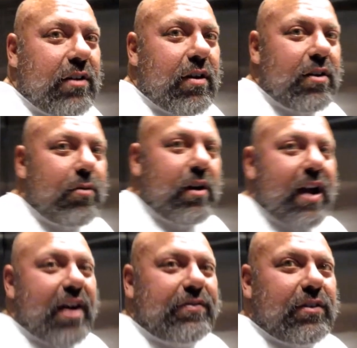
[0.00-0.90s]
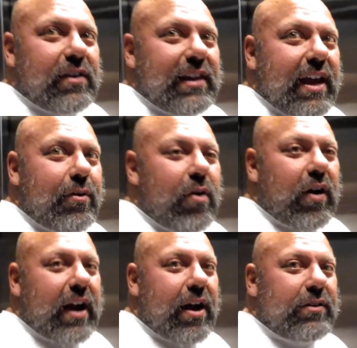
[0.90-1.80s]
your underwear after a leg
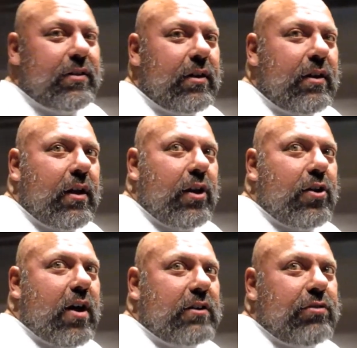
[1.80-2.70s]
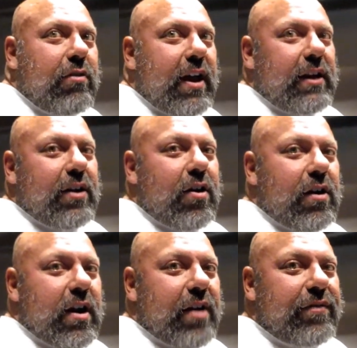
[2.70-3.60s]
workout? You're not training
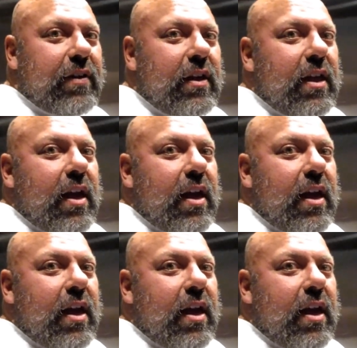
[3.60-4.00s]
hard enough.